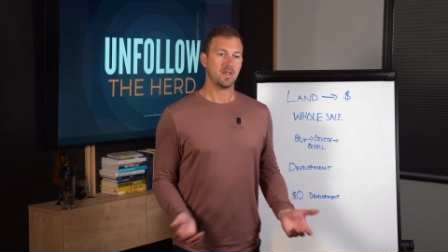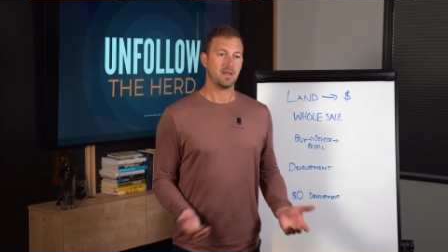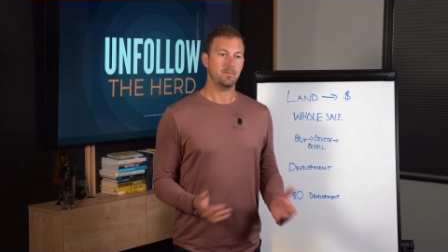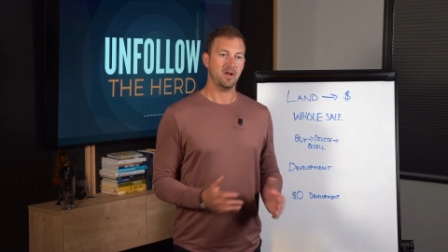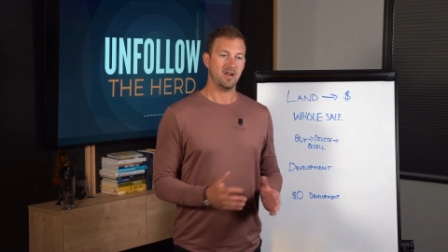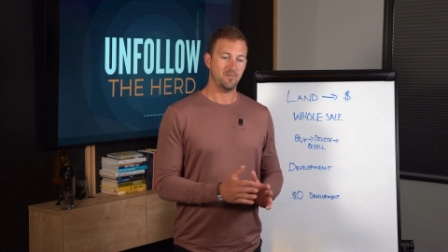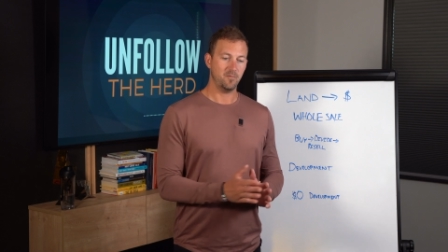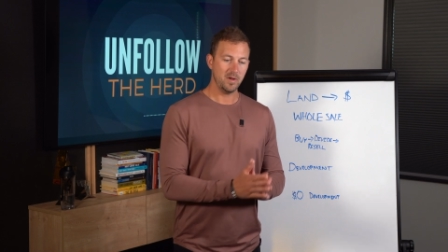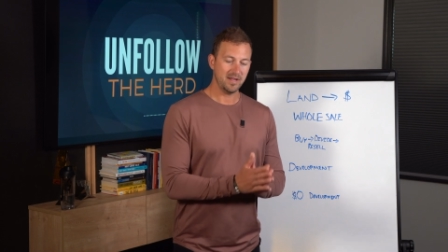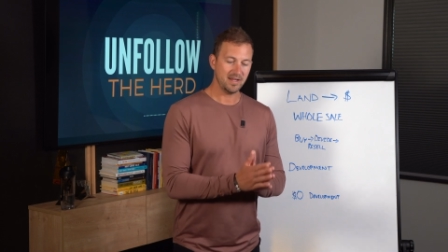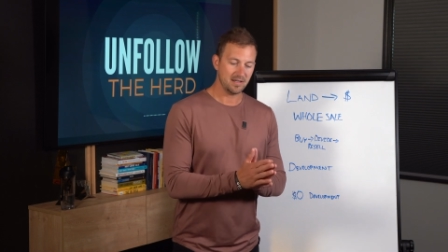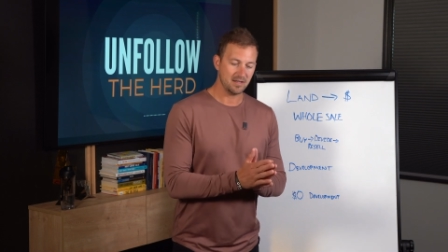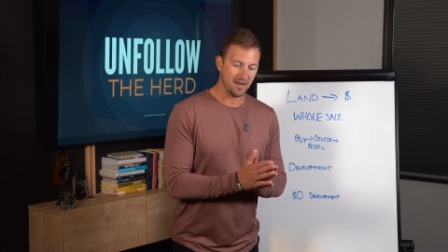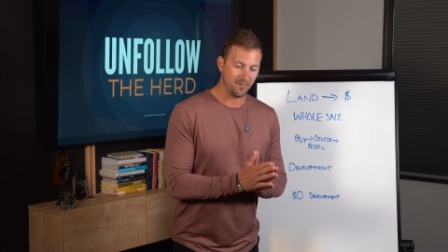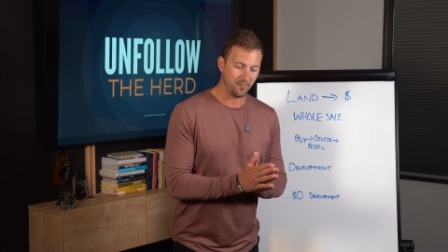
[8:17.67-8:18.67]
But if we
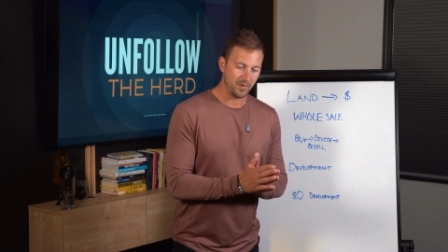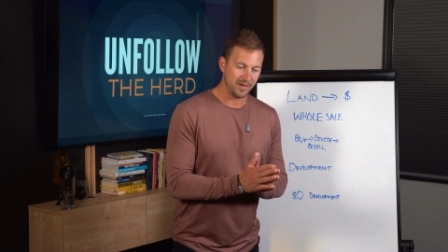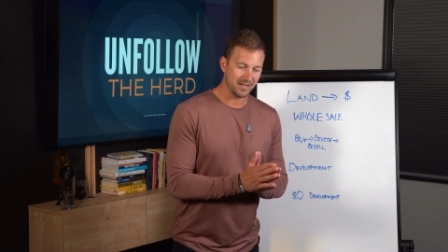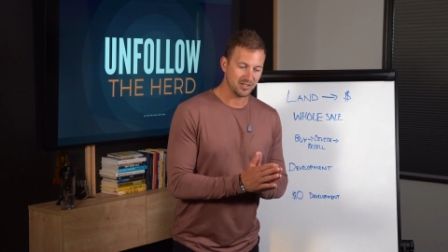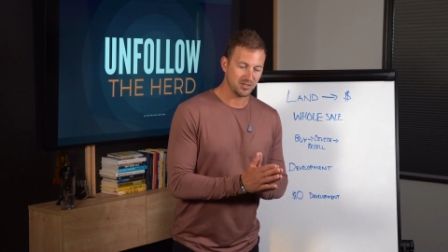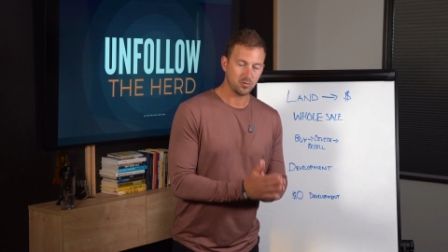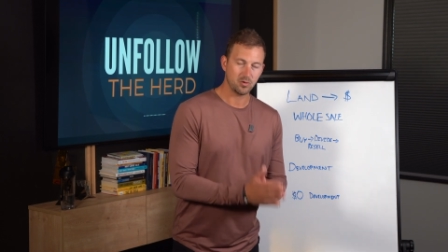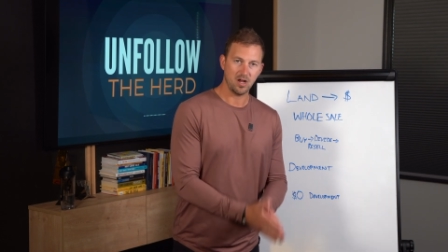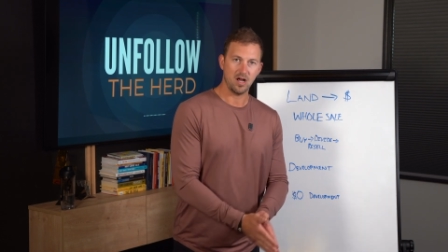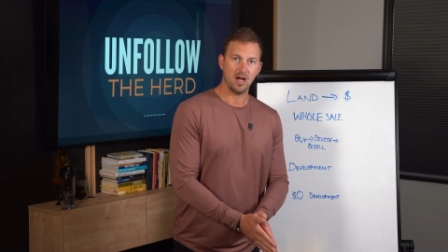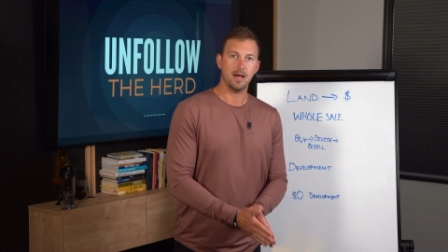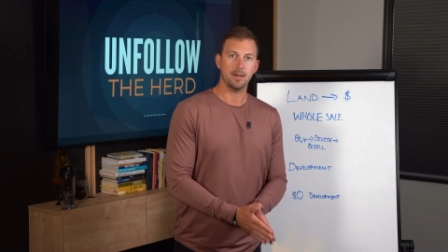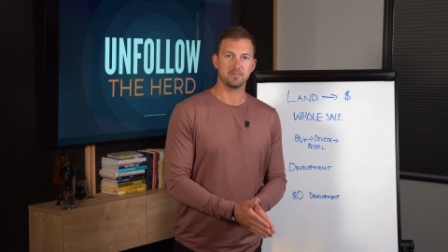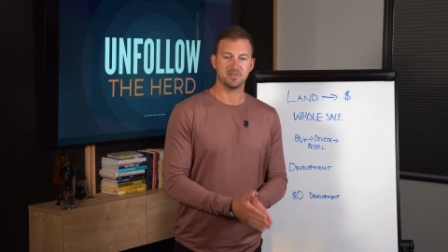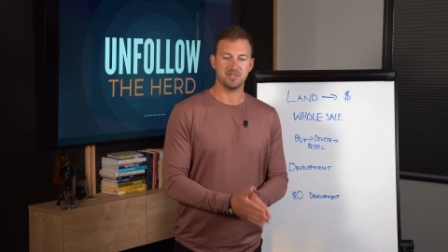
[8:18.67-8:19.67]
can do
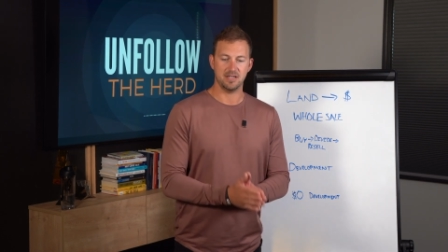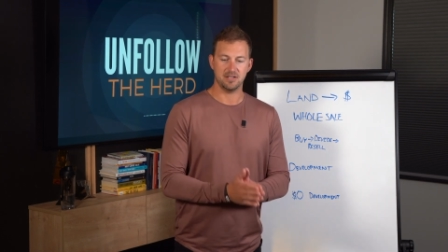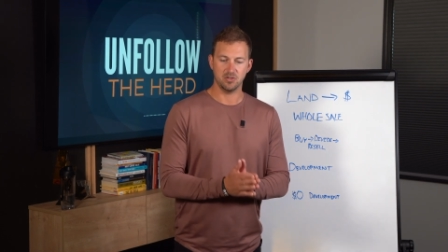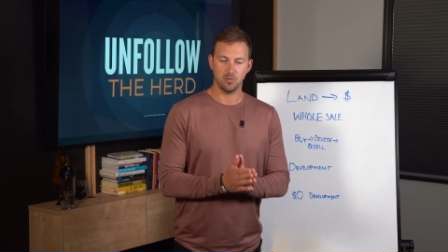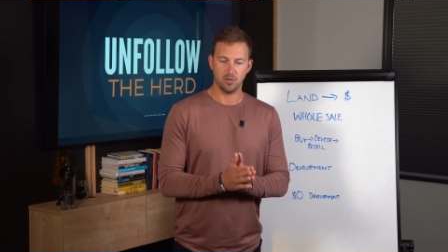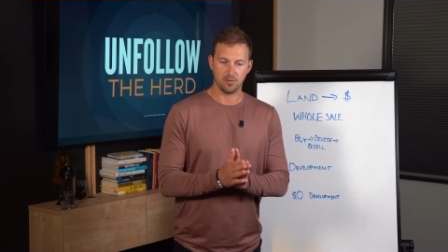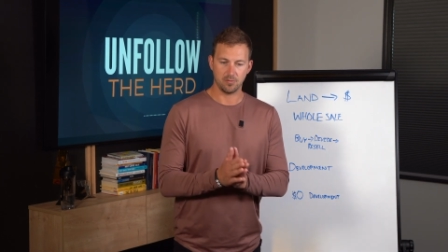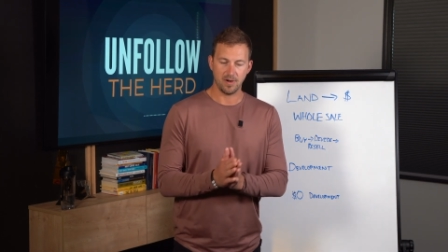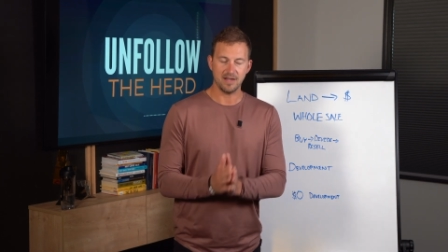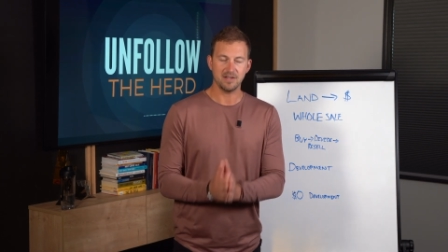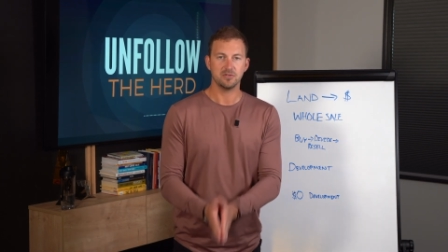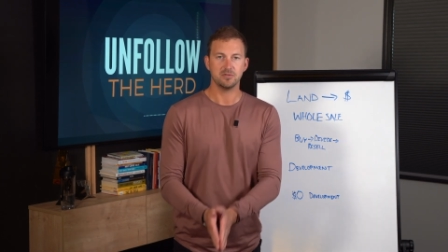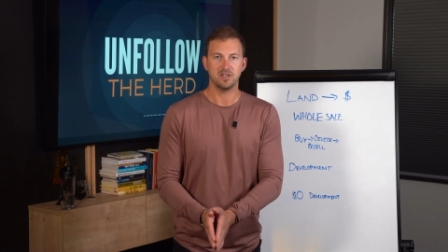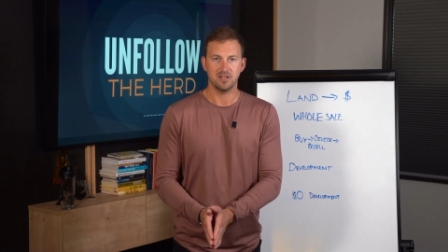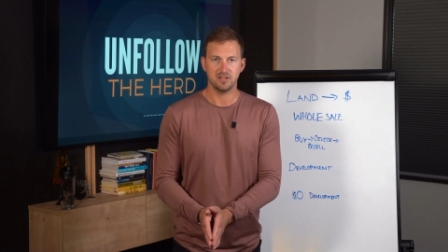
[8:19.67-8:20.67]
comps and do our right
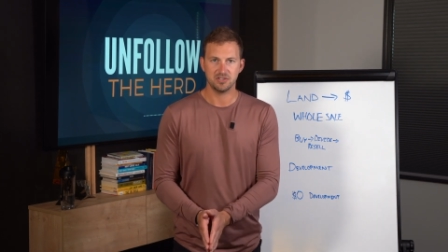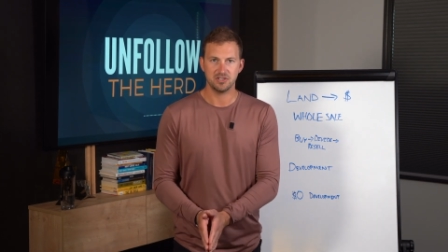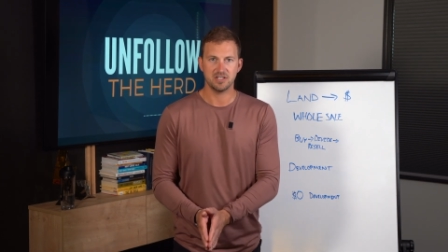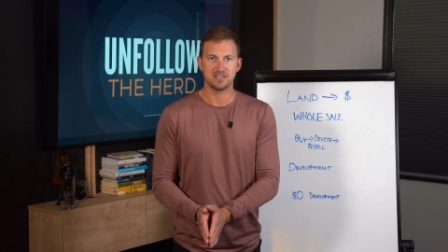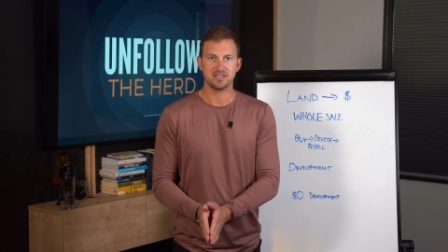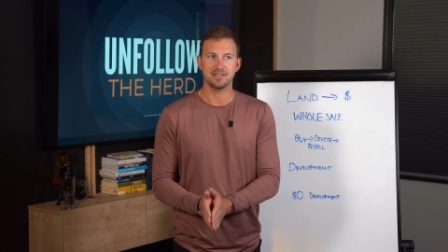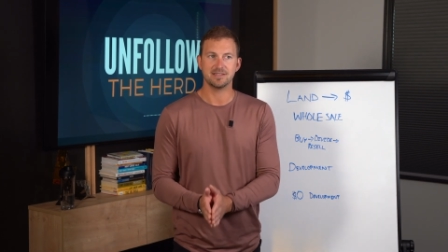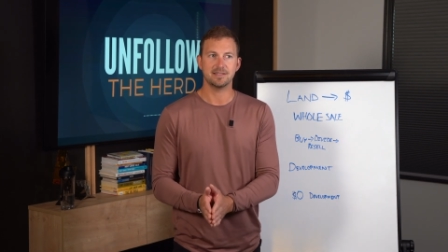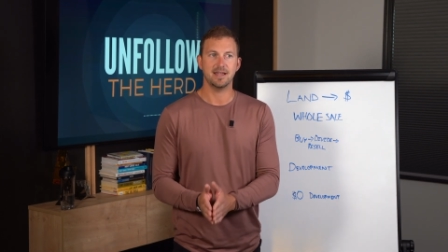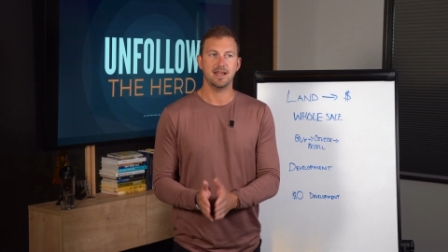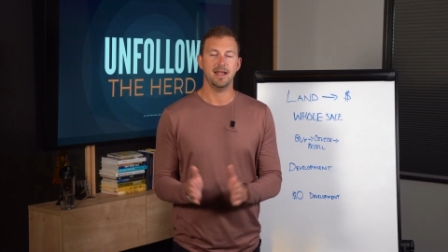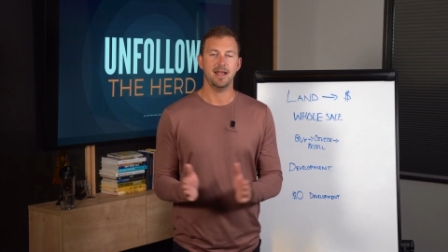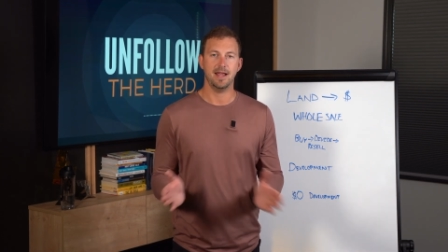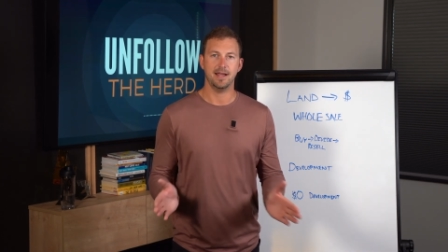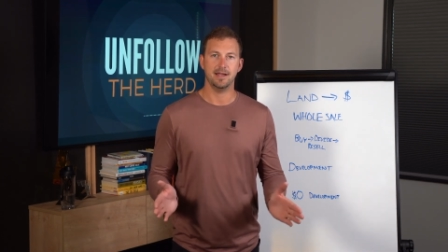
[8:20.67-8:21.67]
due diligence and say,
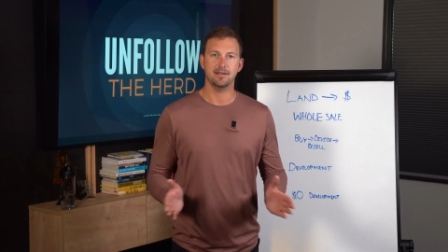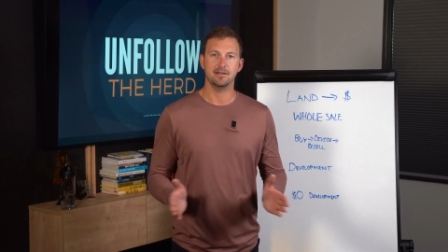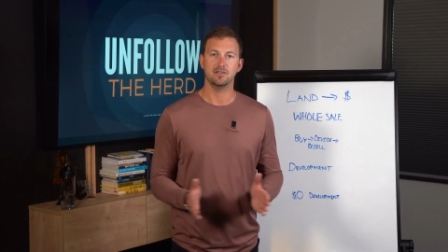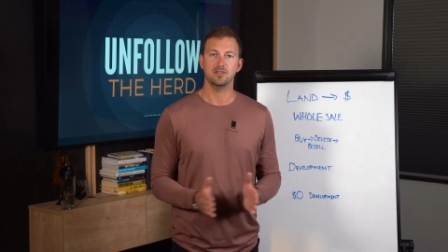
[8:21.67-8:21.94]
hey,